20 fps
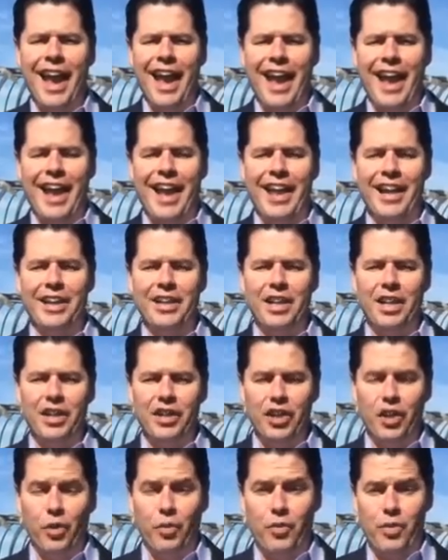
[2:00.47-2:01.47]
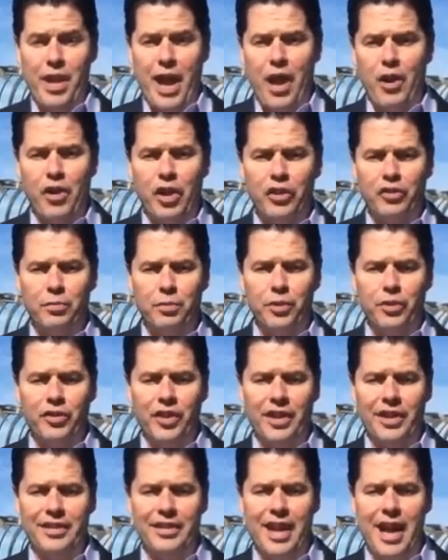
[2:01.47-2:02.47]
And you know now customers
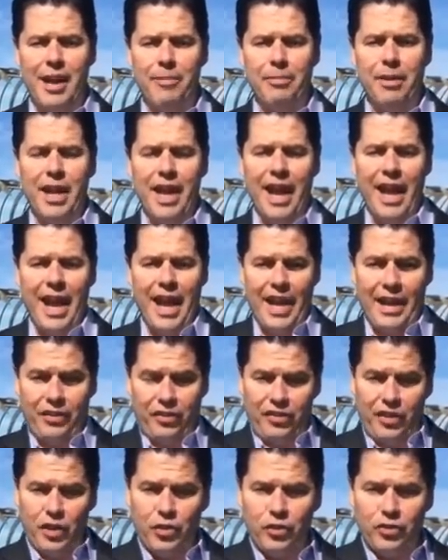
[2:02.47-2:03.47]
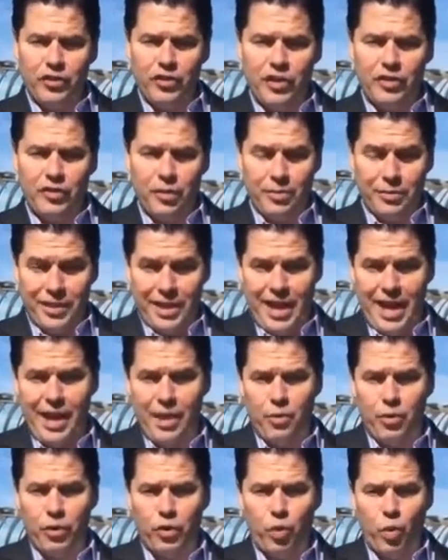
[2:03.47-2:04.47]
can adopt a single system
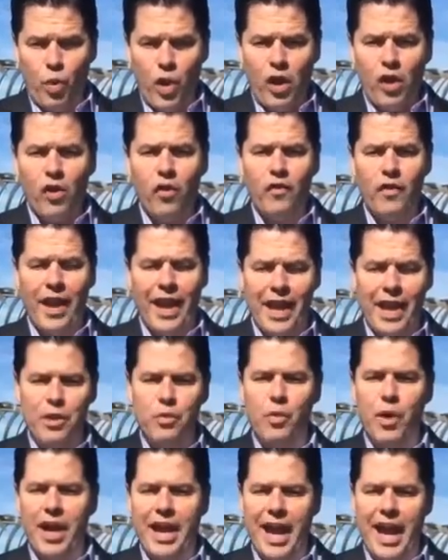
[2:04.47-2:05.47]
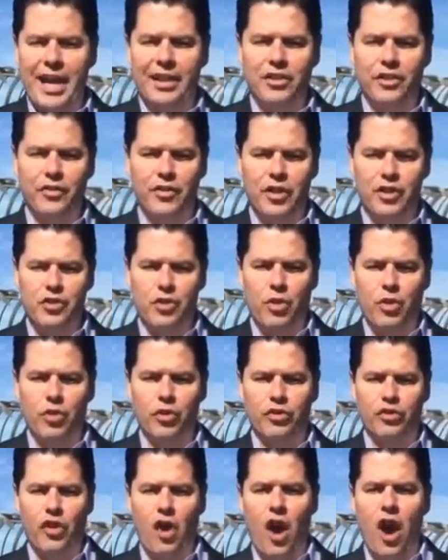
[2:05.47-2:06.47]
today with 12 N-way active
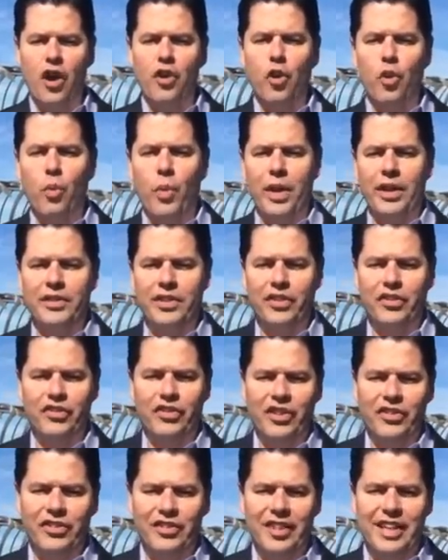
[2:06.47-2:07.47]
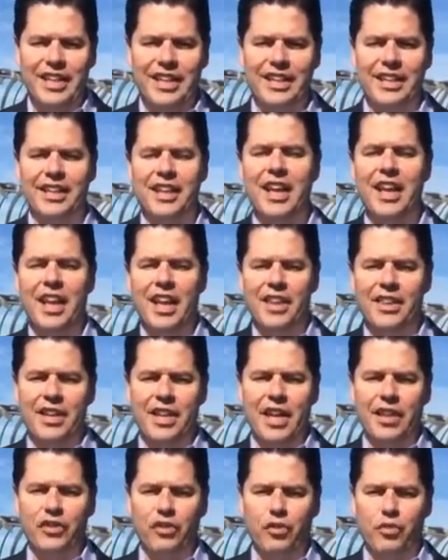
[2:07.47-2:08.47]
controllers on our way to 16 in the
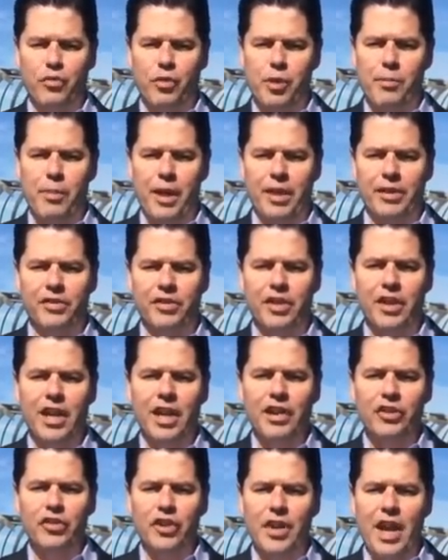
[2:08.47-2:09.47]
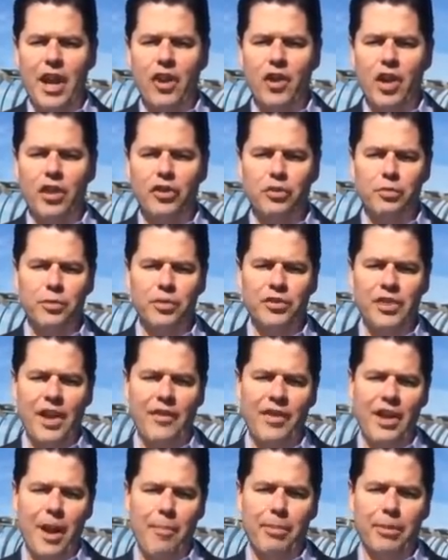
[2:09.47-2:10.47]
next three months. So now customers
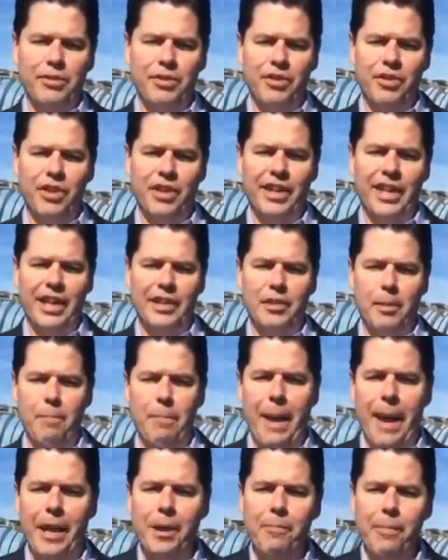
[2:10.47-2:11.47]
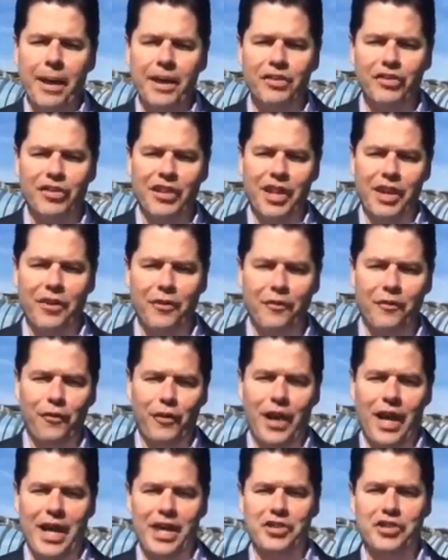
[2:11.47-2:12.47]
have an opportunity to get to petabyte scale
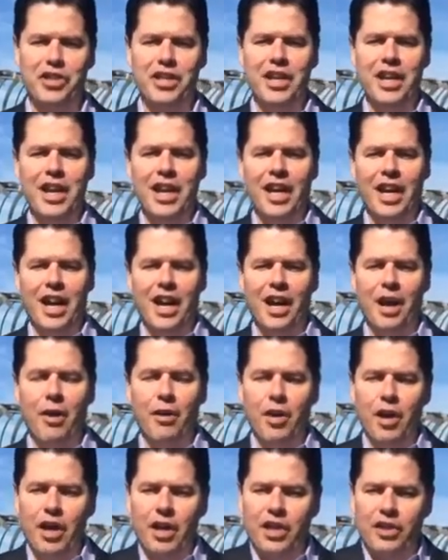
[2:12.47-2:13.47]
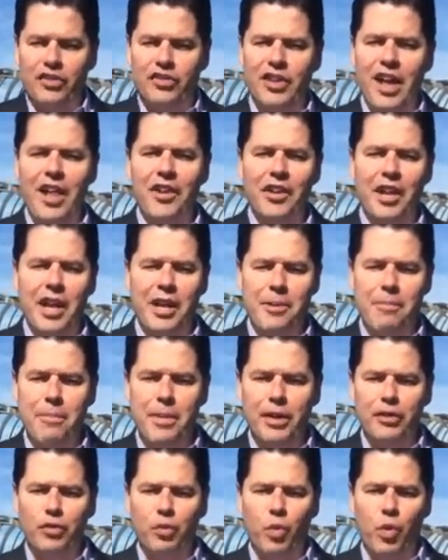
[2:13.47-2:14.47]
flash, uh, consolidating
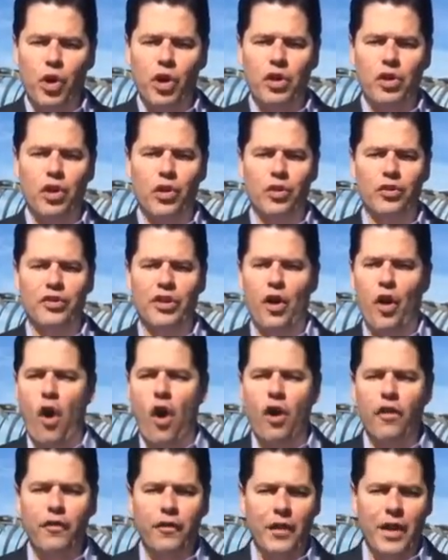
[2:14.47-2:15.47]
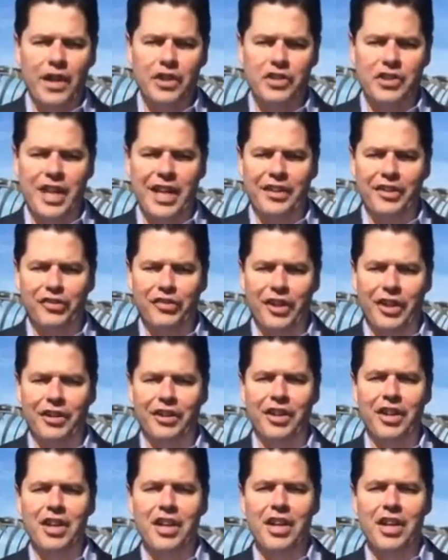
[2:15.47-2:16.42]
mixed workloads in all flash data centers.